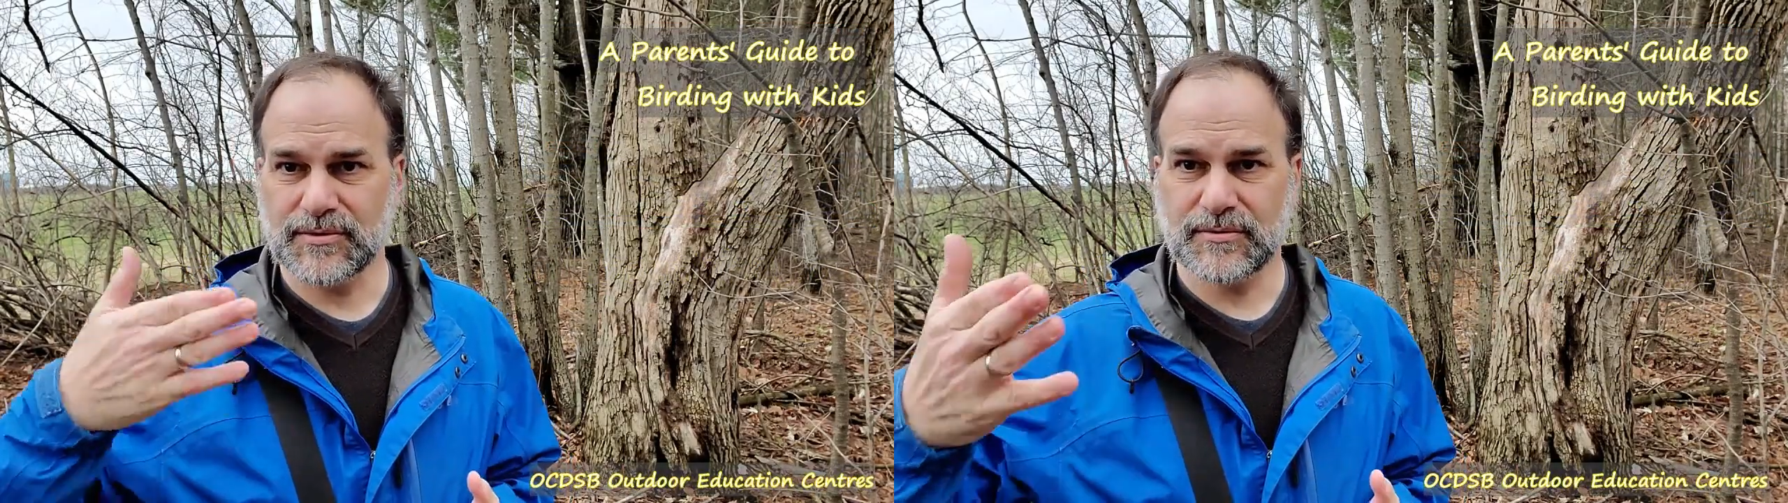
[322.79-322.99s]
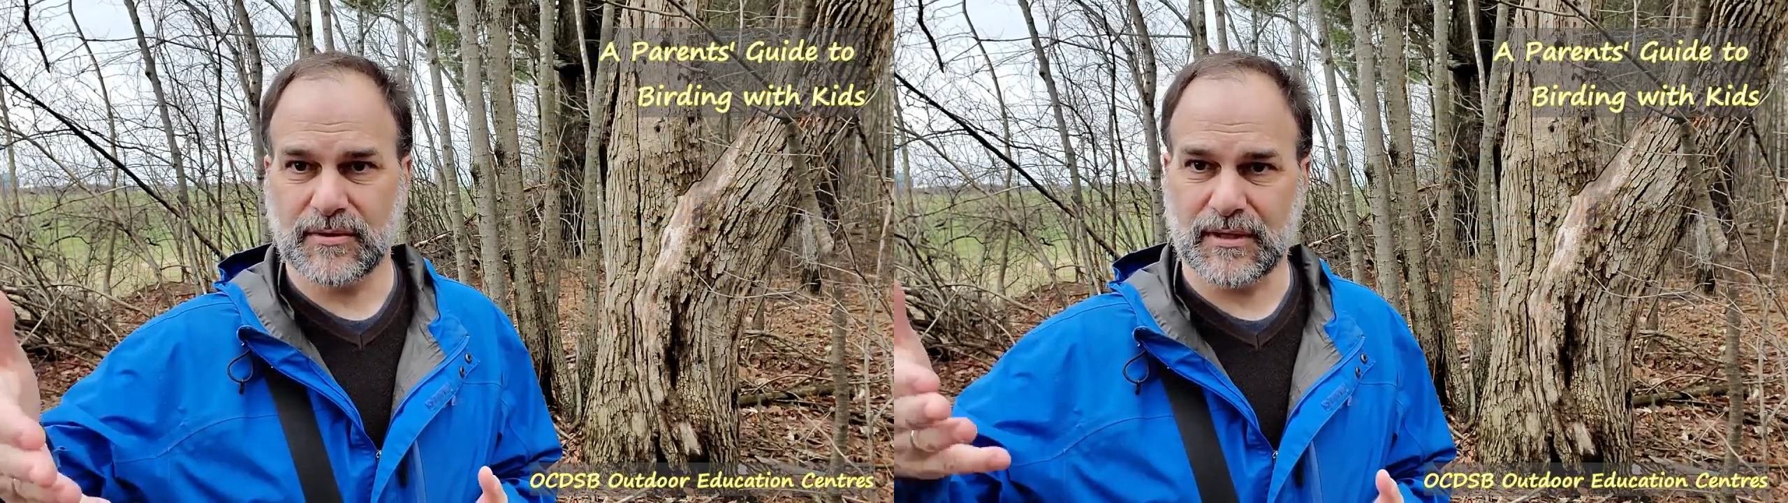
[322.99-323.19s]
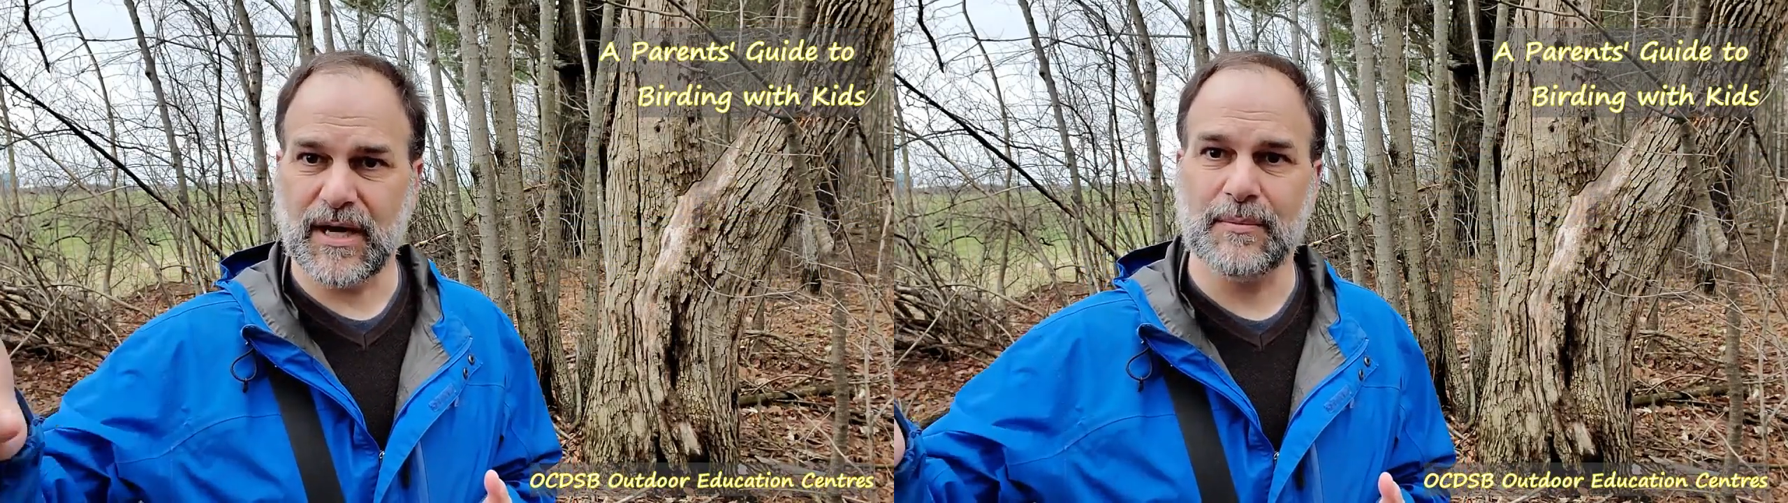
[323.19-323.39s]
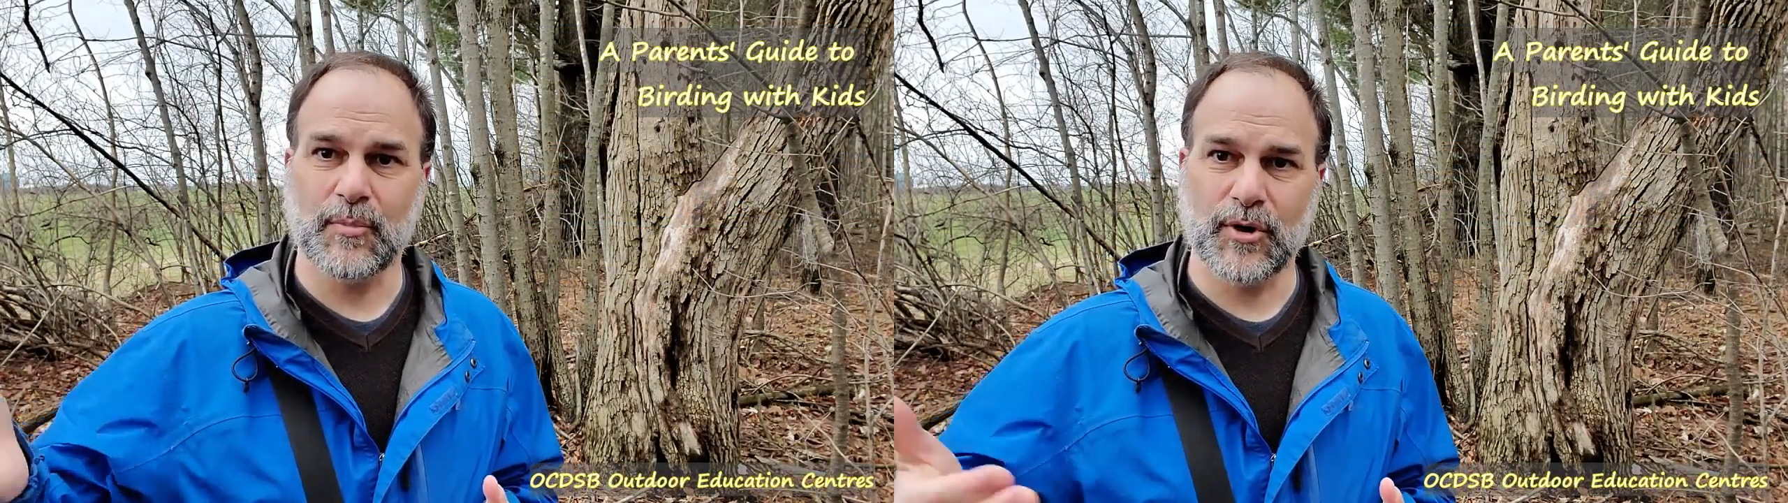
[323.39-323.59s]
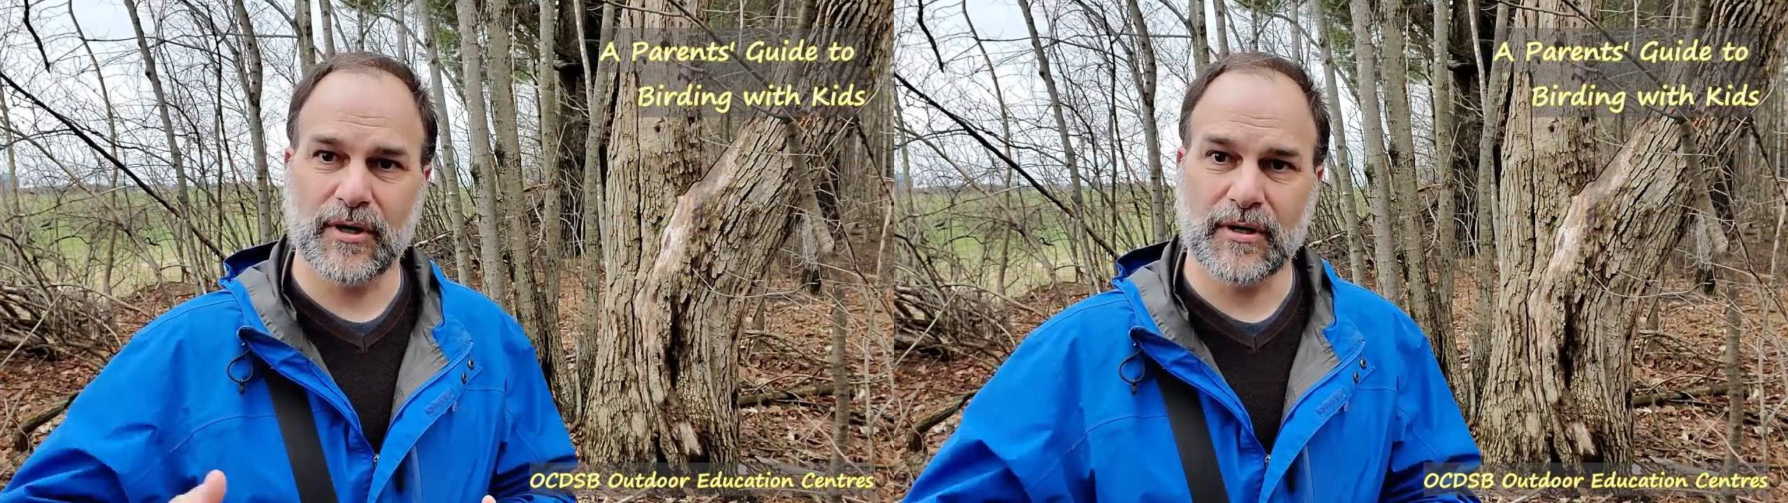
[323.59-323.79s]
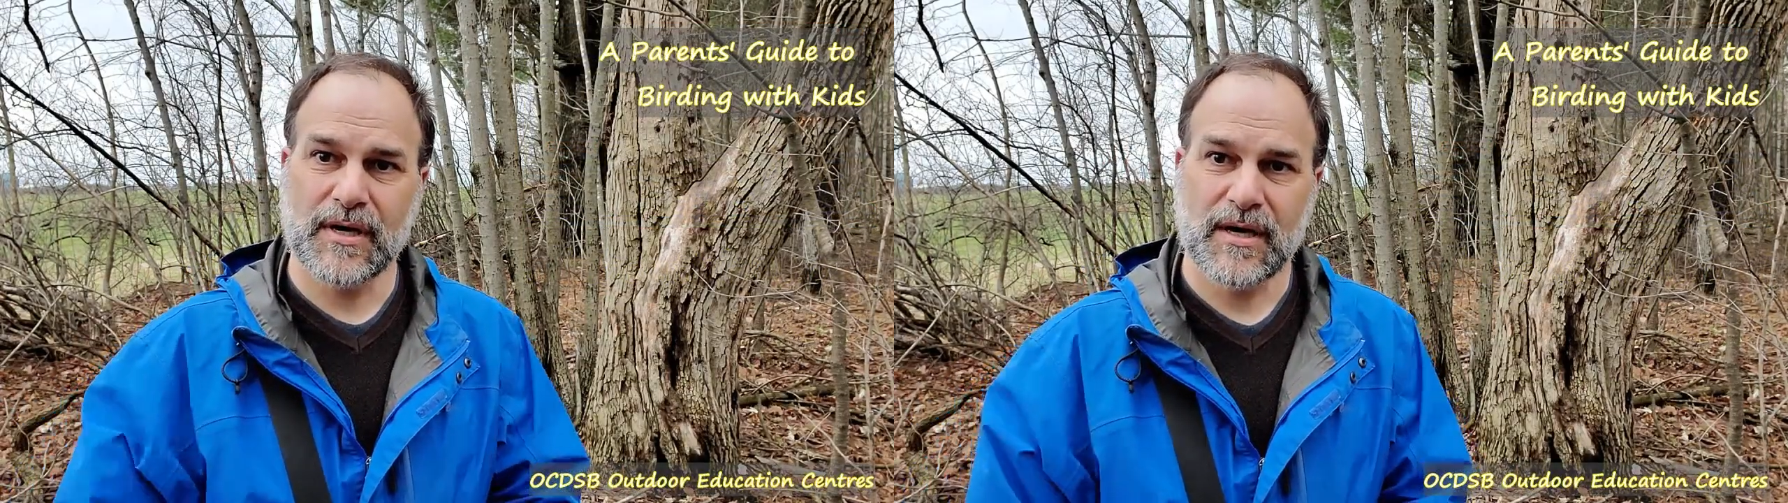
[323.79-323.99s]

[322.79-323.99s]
do a lot more